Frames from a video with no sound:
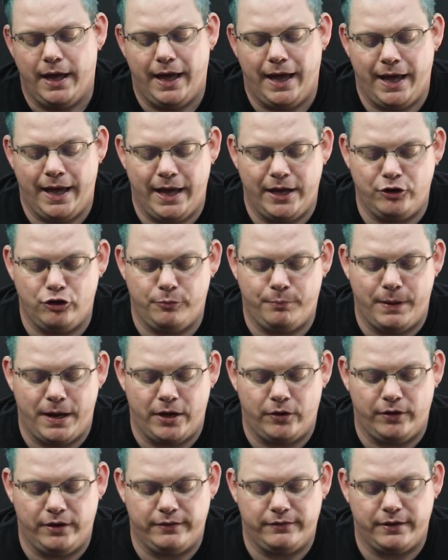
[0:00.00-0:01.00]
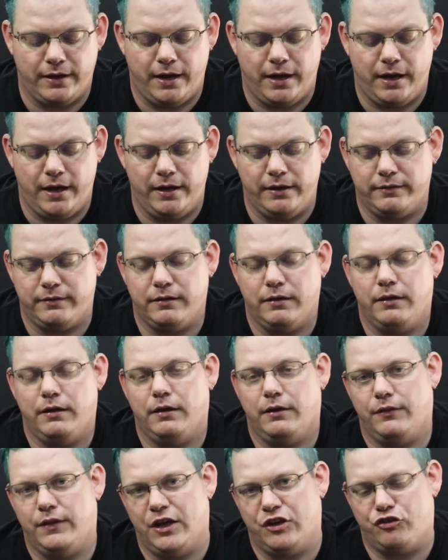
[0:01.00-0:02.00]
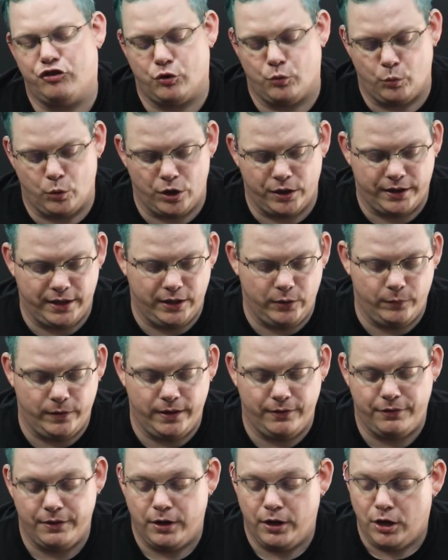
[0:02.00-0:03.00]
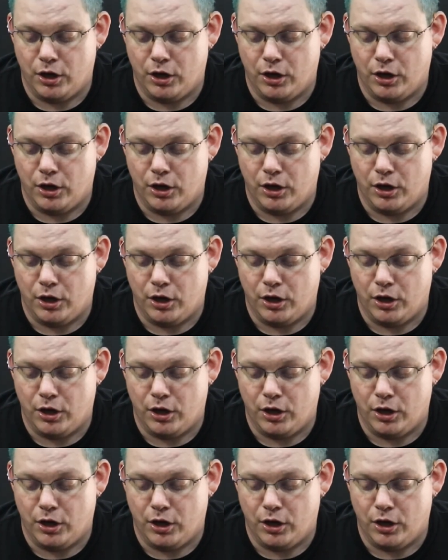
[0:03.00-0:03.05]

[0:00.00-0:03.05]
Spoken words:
and your battery size that you're working with.